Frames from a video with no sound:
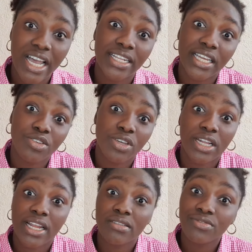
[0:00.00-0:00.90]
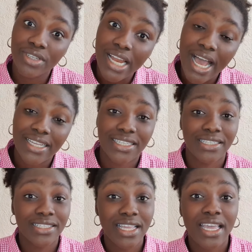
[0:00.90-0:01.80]
and then you can now relax and
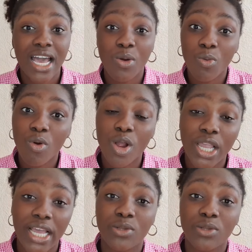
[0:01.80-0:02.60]
stay and work